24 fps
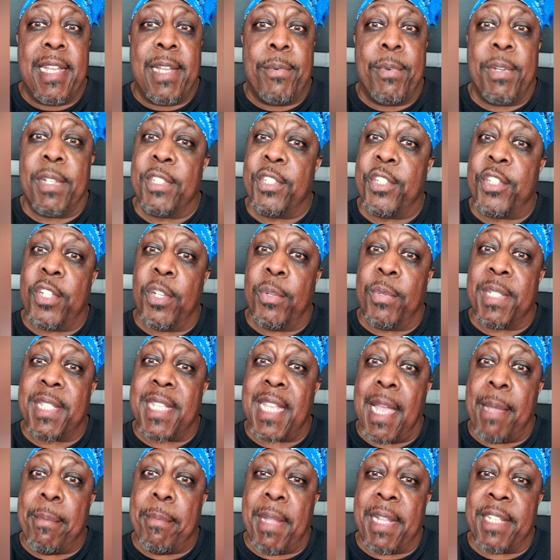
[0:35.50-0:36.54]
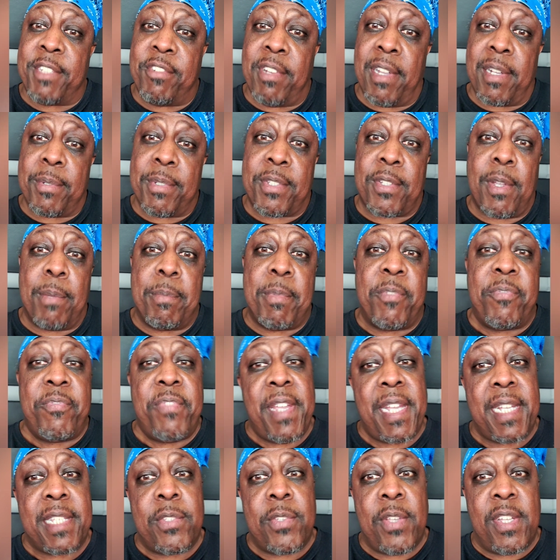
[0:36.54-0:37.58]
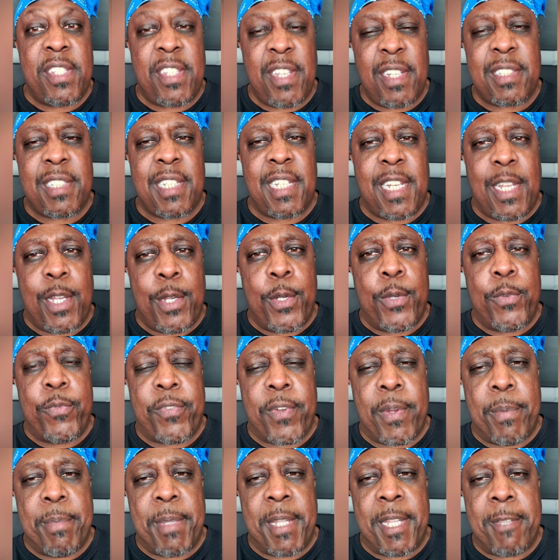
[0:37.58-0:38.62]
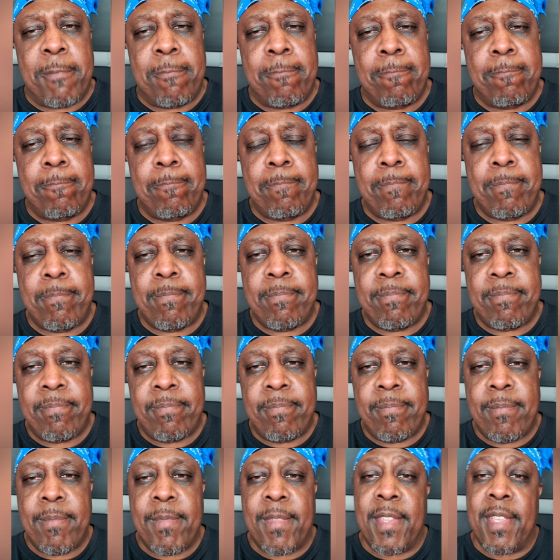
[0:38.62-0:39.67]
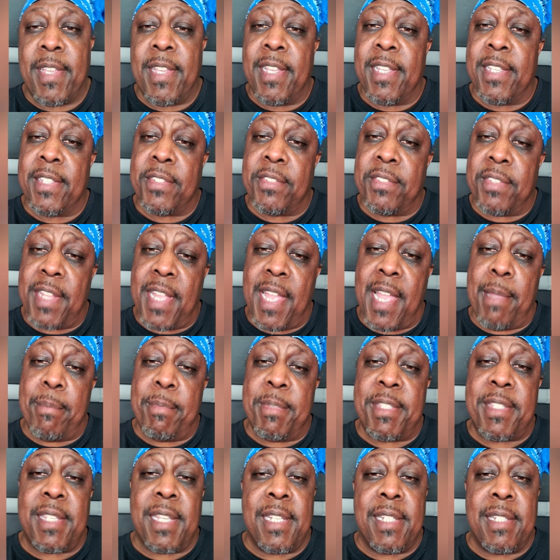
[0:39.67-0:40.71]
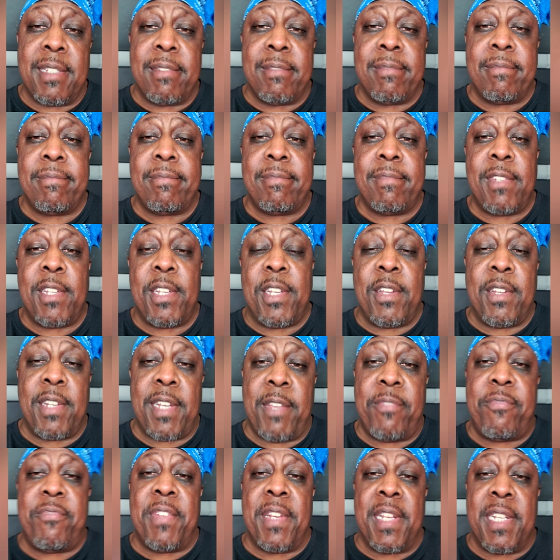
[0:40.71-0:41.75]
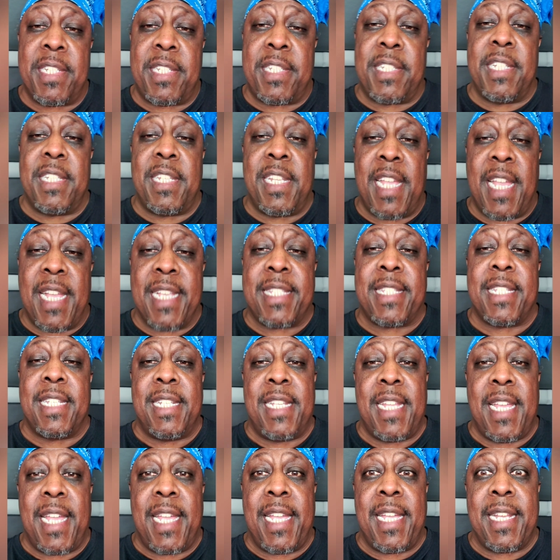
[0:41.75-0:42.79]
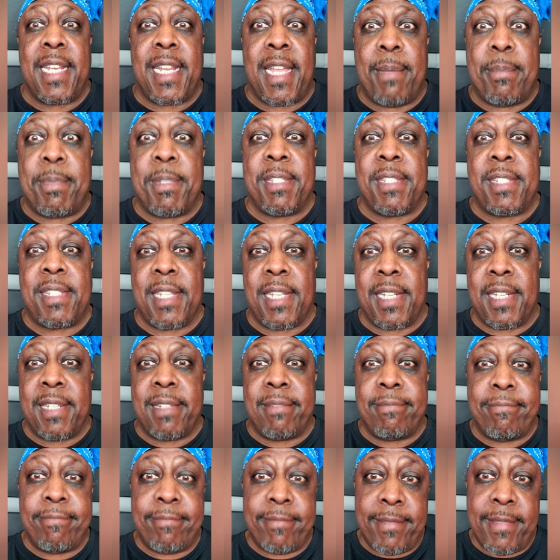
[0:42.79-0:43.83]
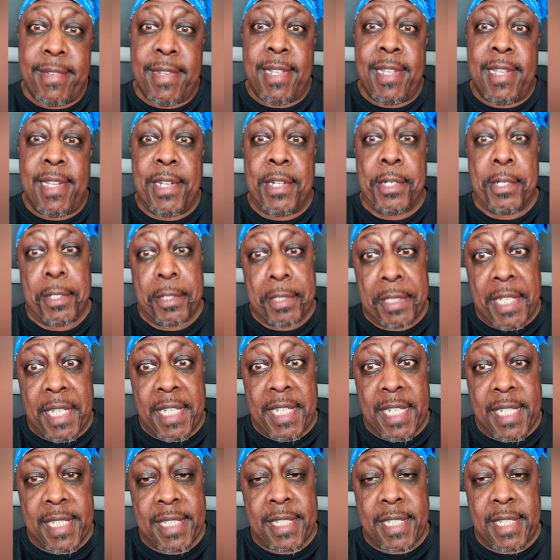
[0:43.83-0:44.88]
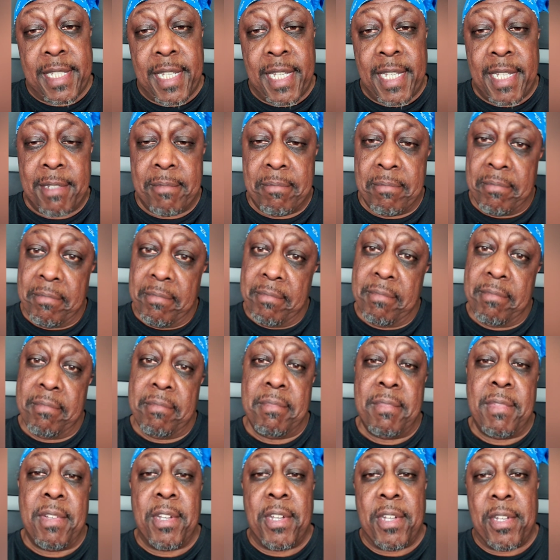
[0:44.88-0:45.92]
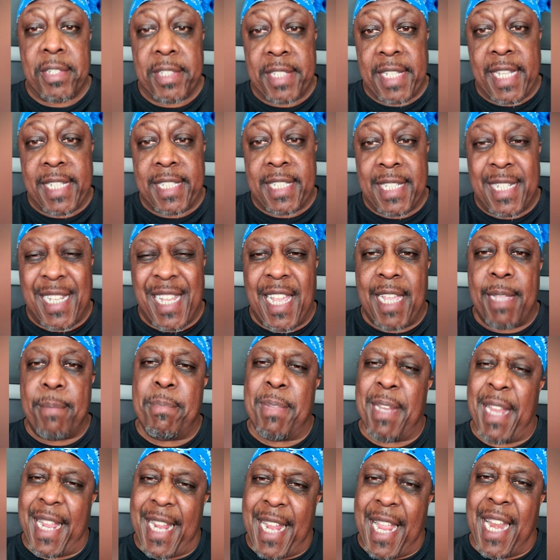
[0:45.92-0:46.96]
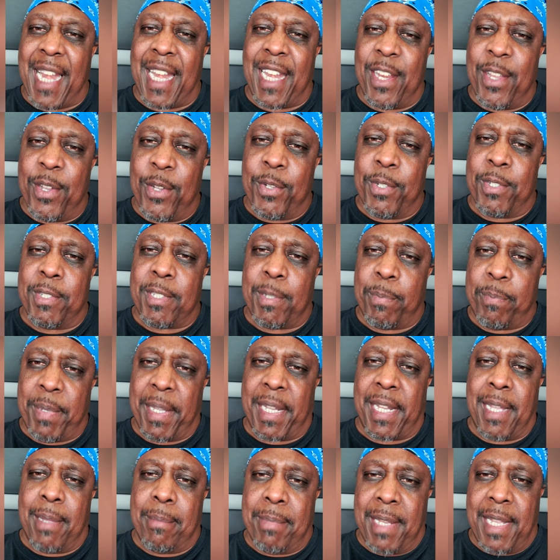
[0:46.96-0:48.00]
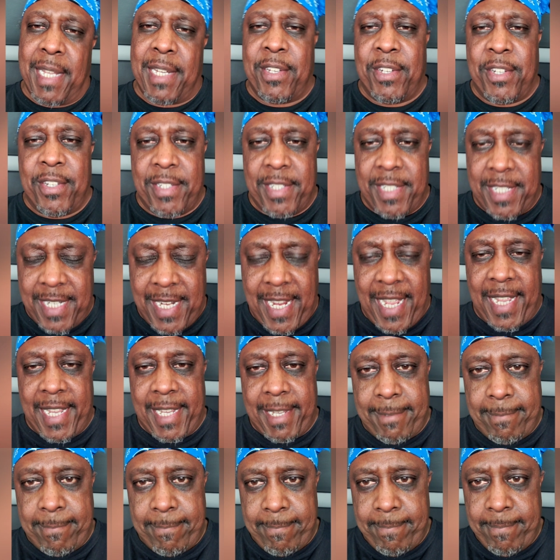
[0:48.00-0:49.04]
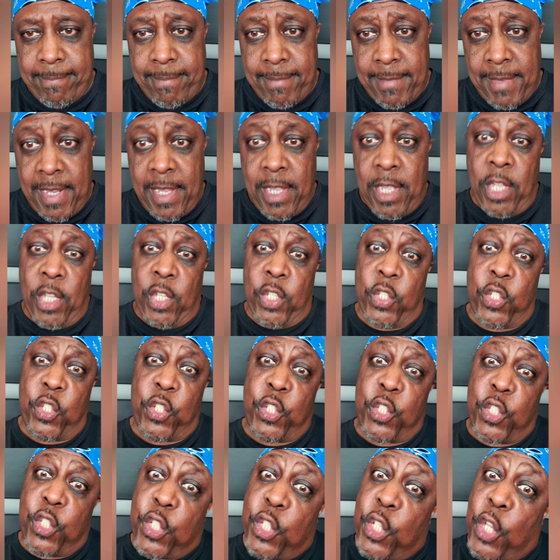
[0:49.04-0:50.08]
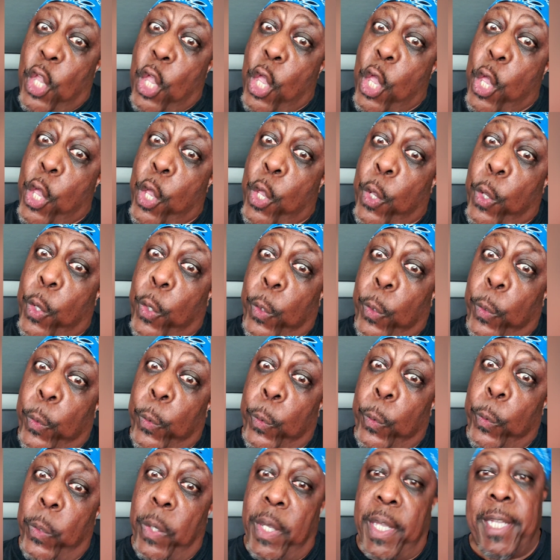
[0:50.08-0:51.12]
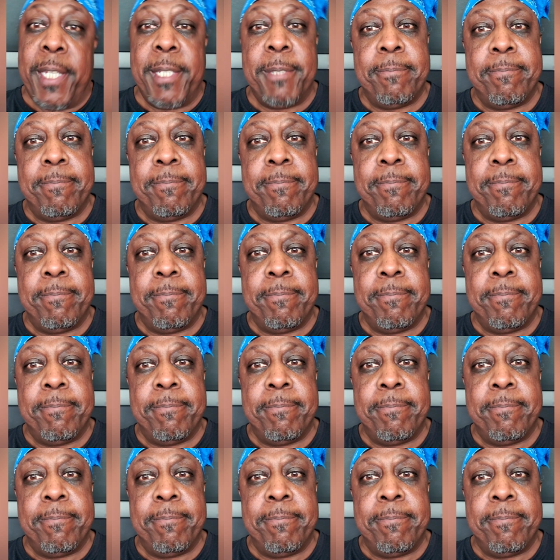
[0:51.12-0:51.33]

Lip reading: wasn't sure what time my truck was going to be fixed, so he took the load from me. So now I've been sitting, they finished it yesterday, and I've been sitting all day yesterday, all day today, but I got a load to pick up later on tonight. So,